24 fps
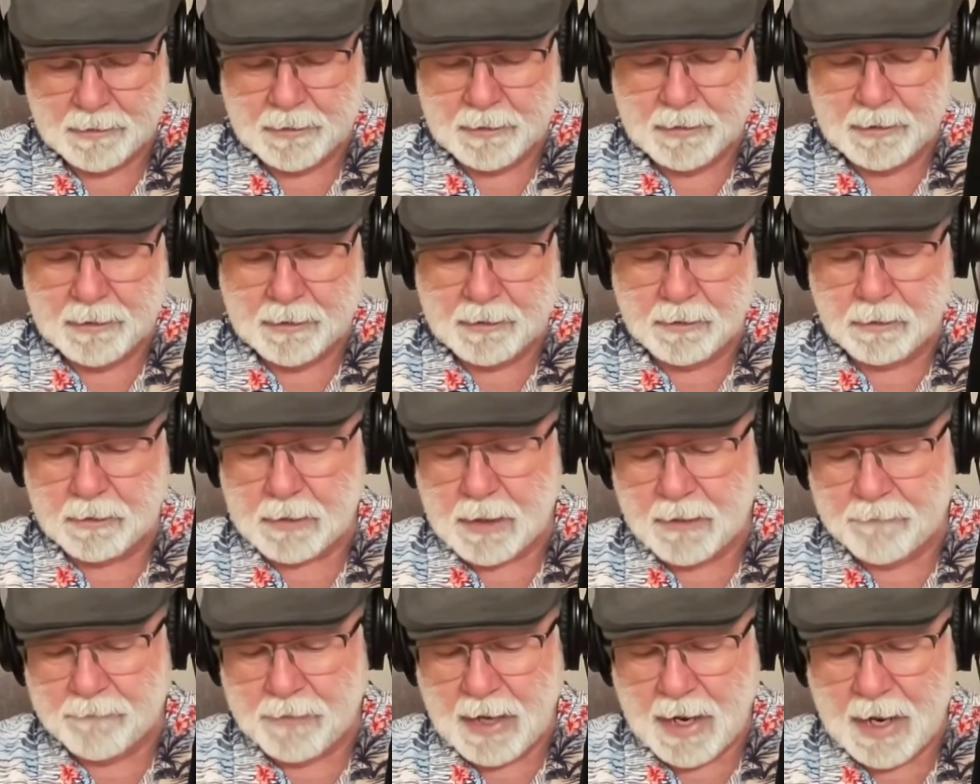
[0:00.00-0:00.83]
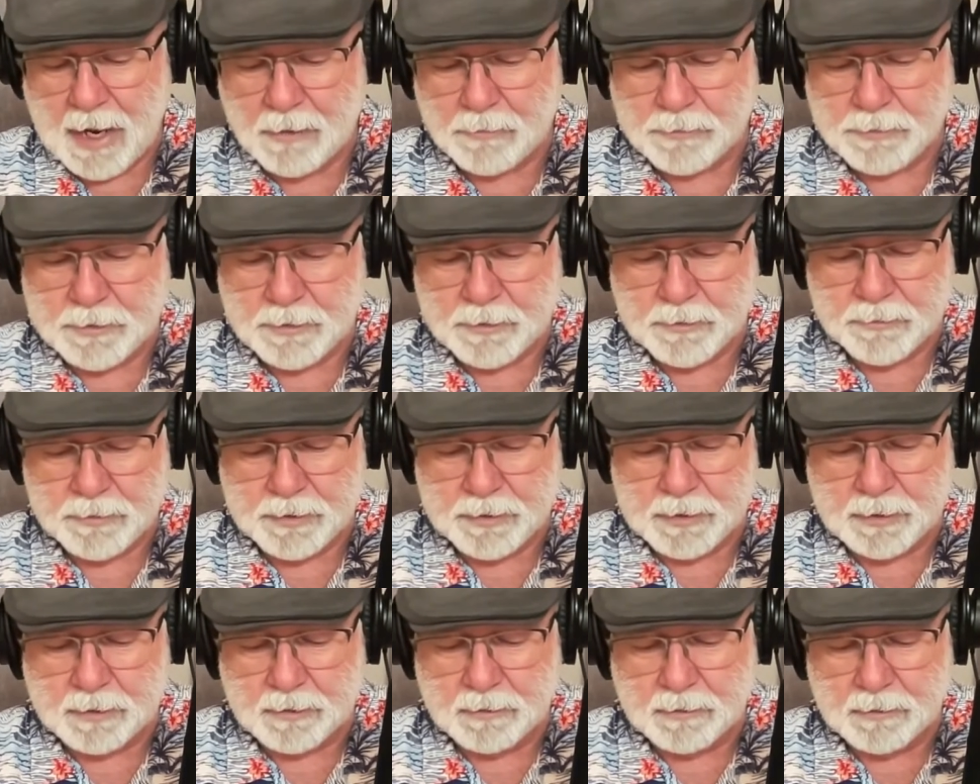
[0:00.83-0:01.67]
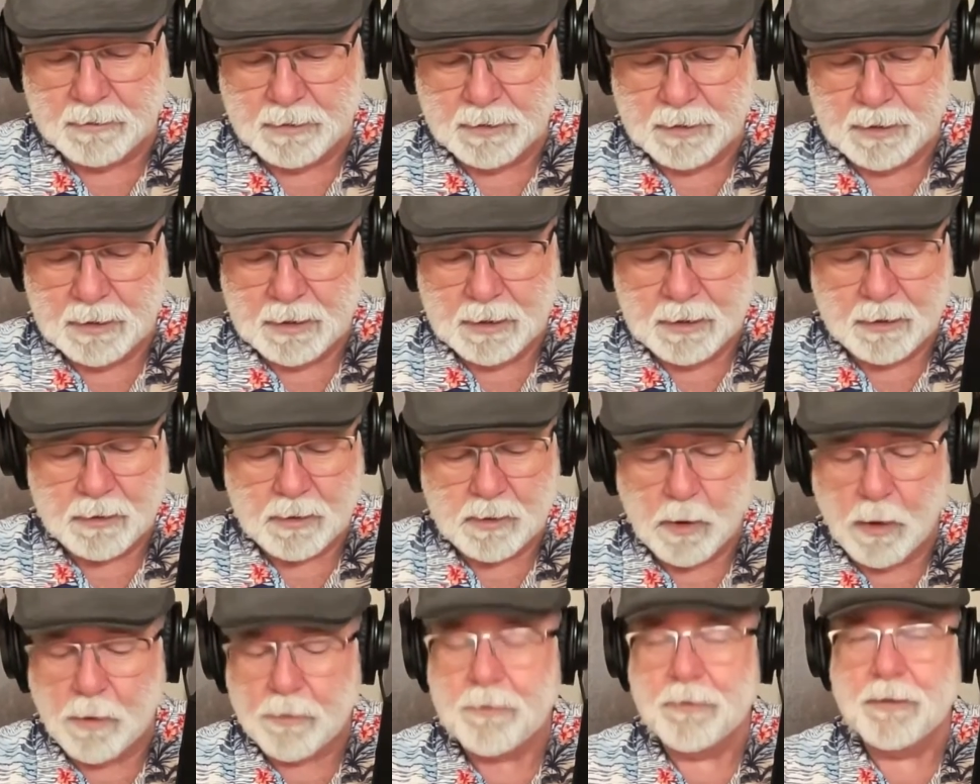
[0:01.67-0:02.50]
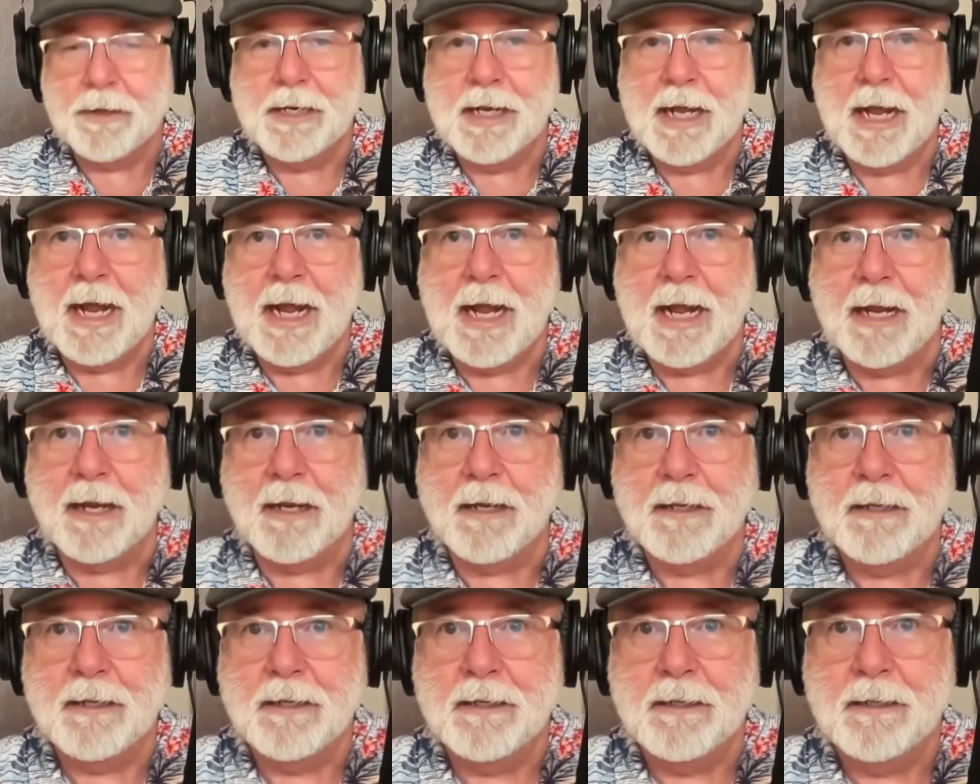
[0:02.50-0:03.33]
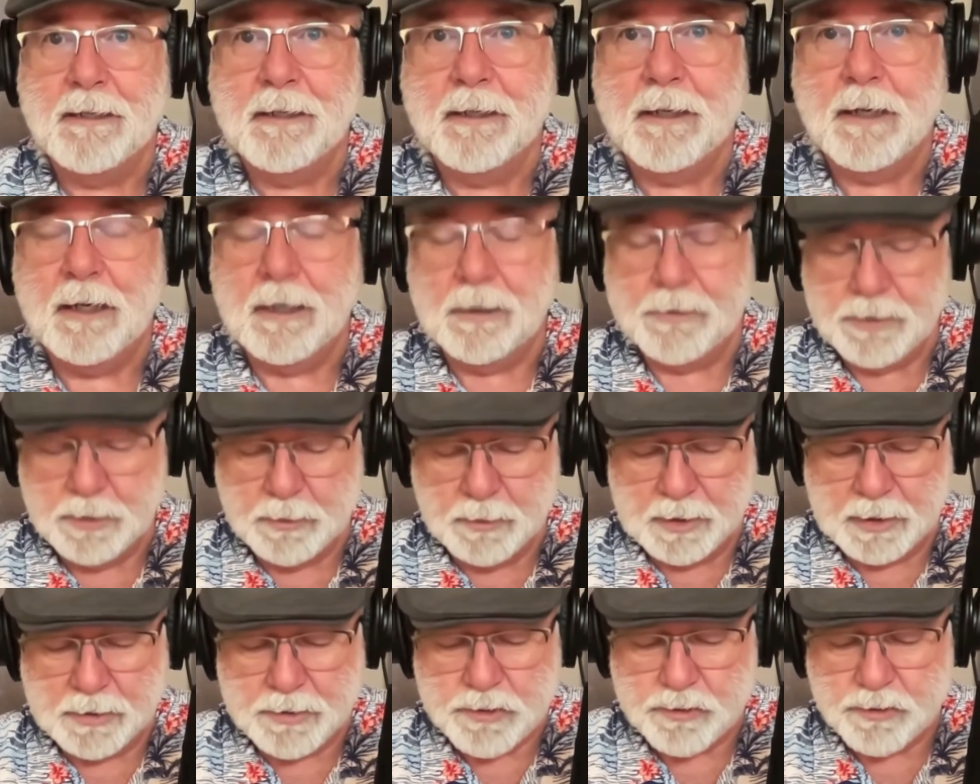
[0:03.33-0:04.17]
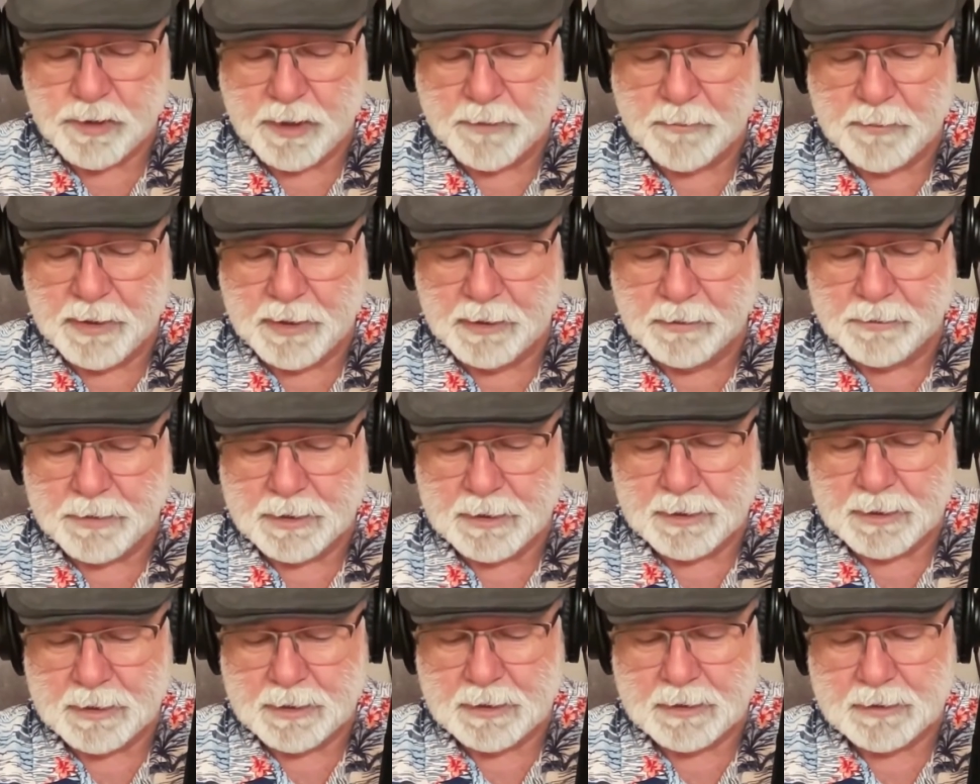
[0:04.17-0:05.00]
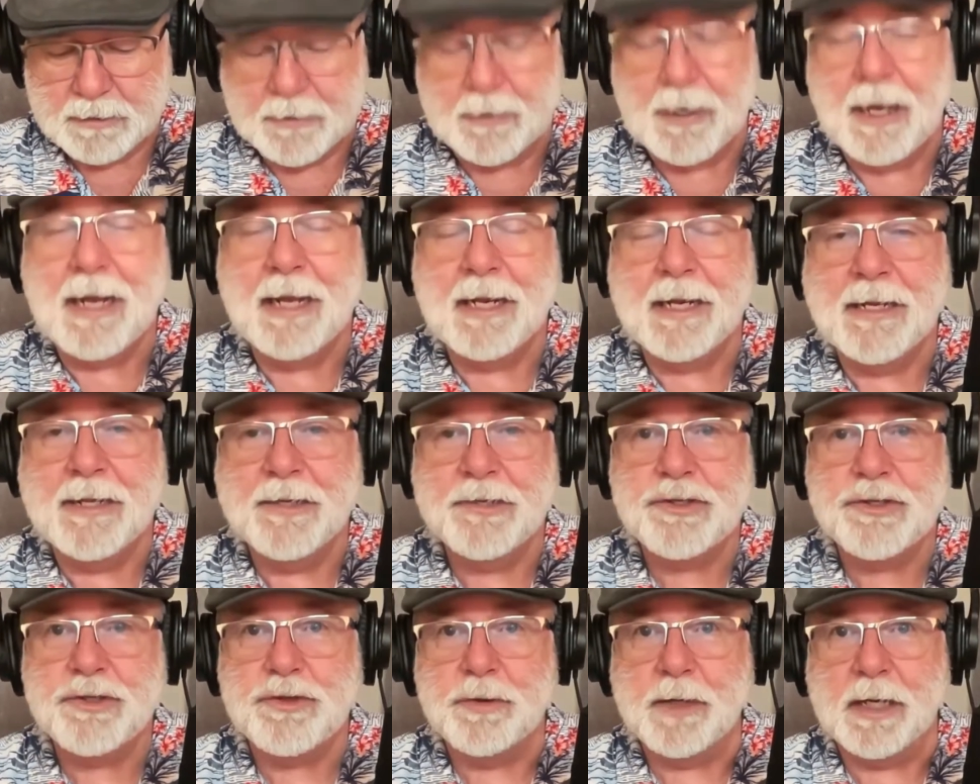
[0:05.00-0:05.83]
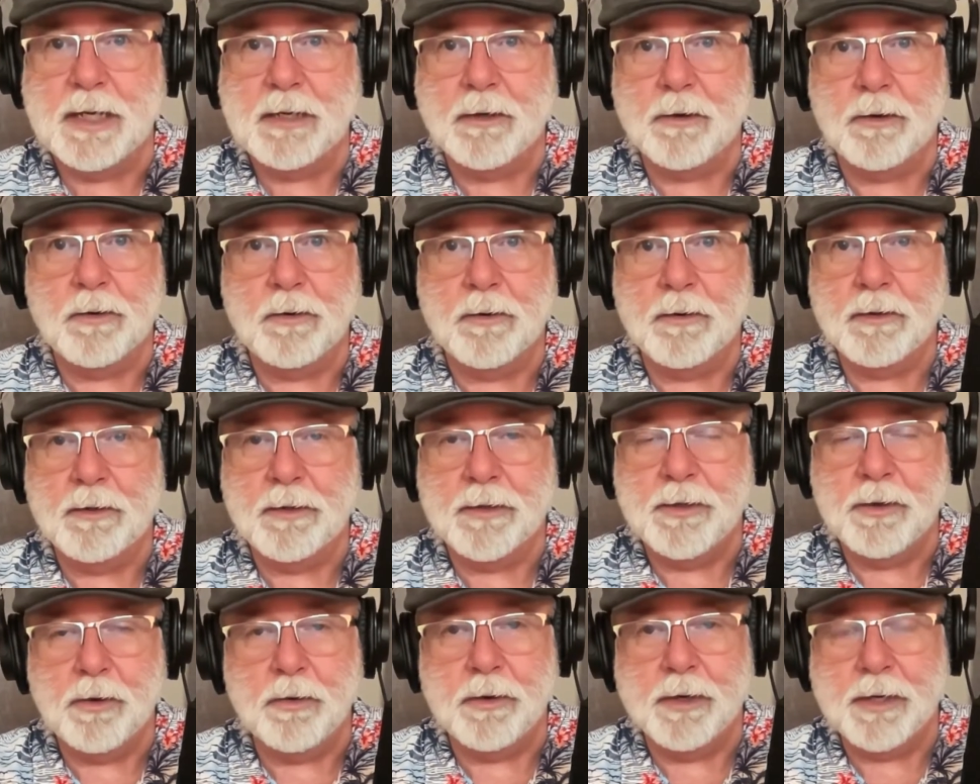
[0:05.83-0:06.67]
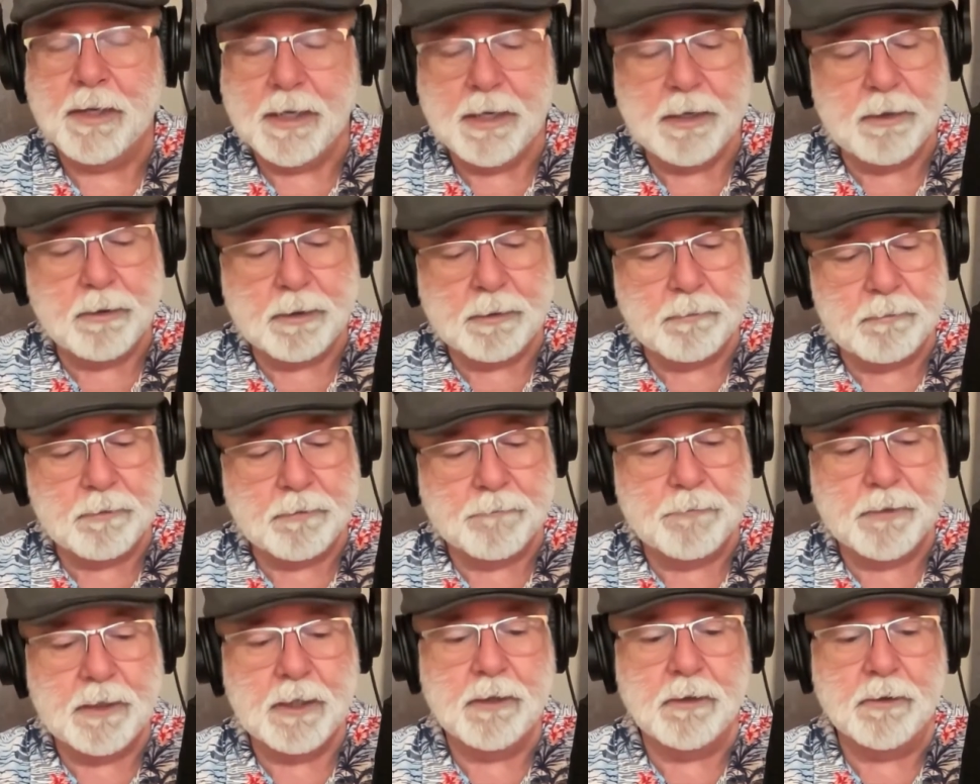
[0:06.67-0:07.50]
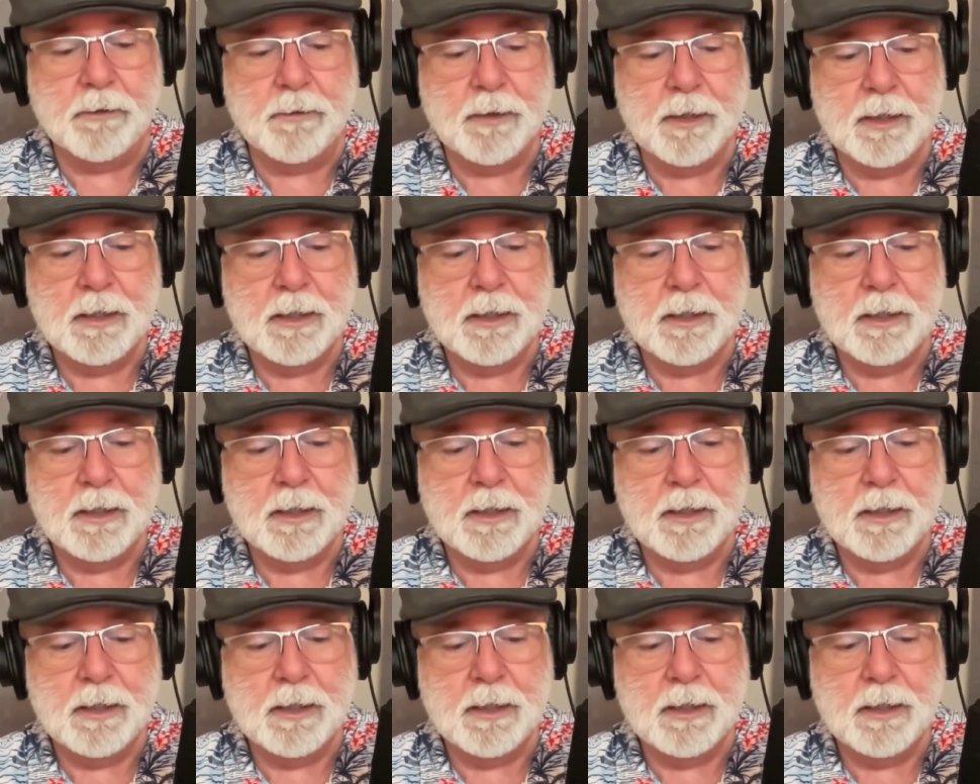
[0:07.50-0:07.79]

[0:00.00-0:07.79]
Kind of a how-to deal. Quote of the day, doing a tribute. Today in history or your year in review.